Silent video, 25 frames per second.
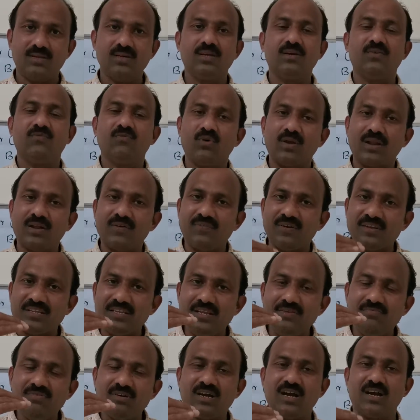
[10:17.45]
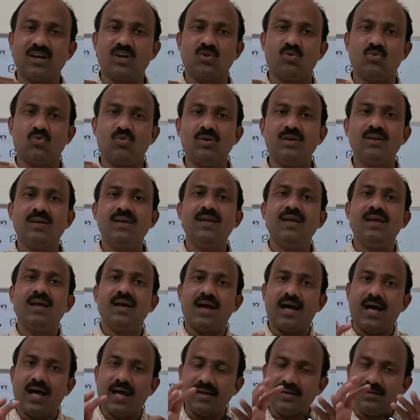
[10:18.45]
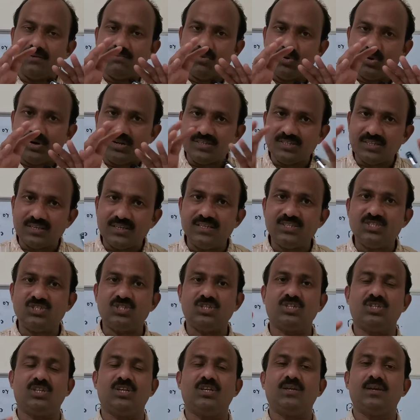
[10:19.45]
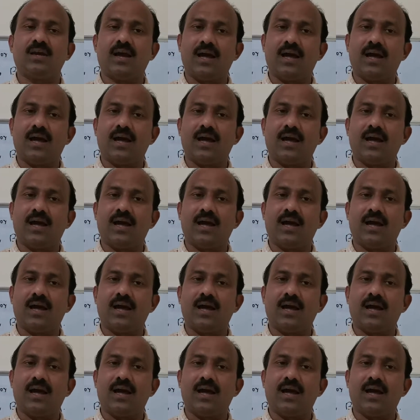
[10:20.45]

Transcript: For effective control and monetary checking